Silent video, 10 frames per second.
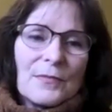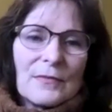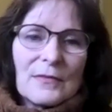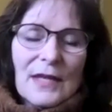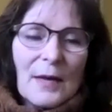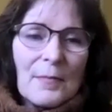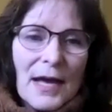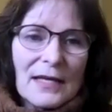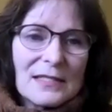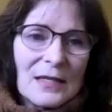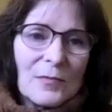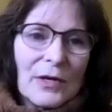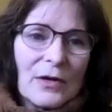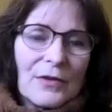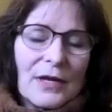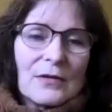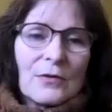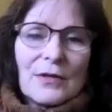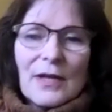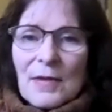that mass email
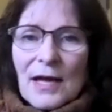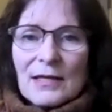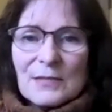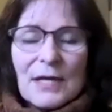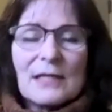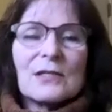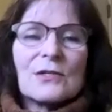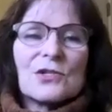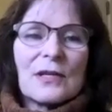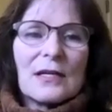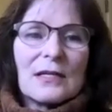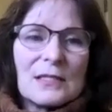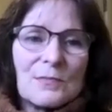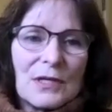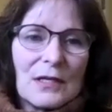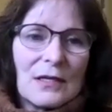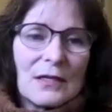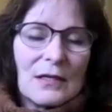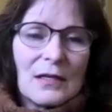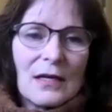or that mass message that is
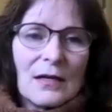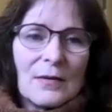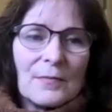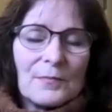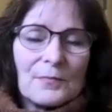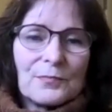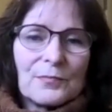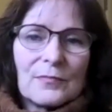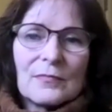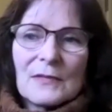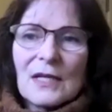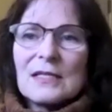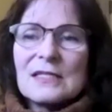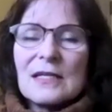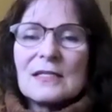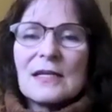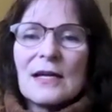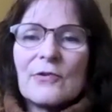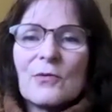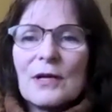being kind of sent to
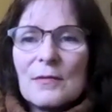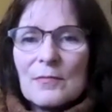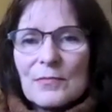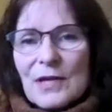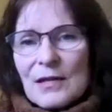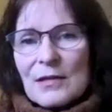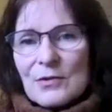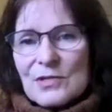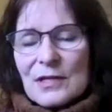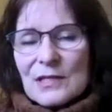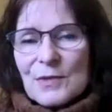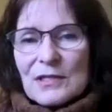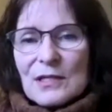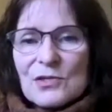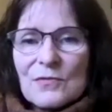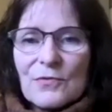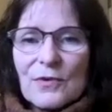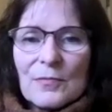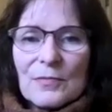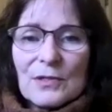everyone. I think there's an expectation
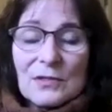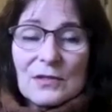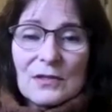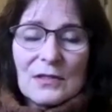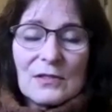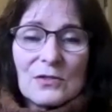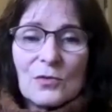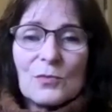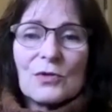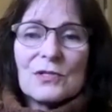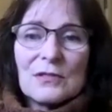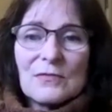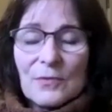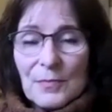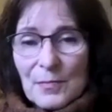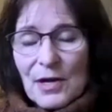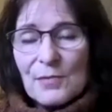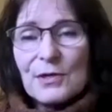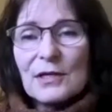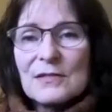from consumers and from the
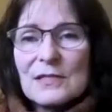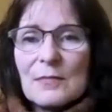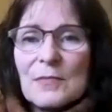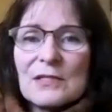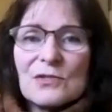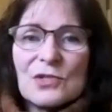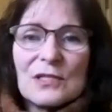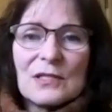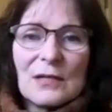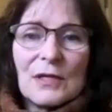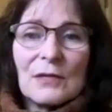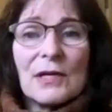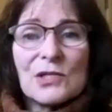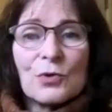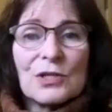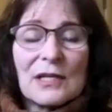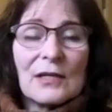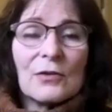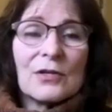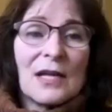public is that messaging is going to be a much more
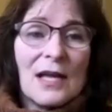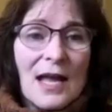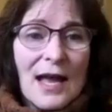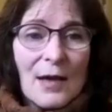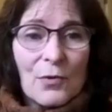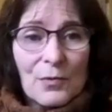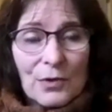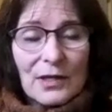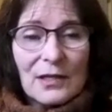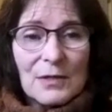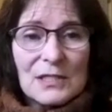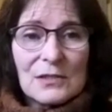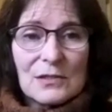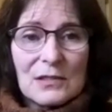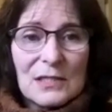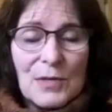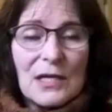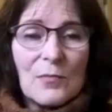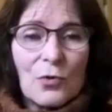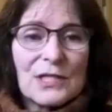tailored, and we're really going to be
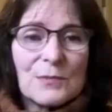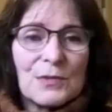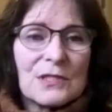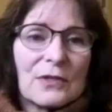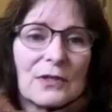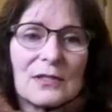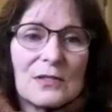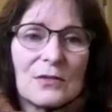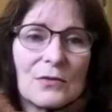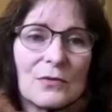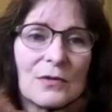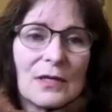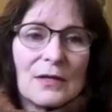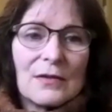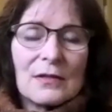speaking more specifically to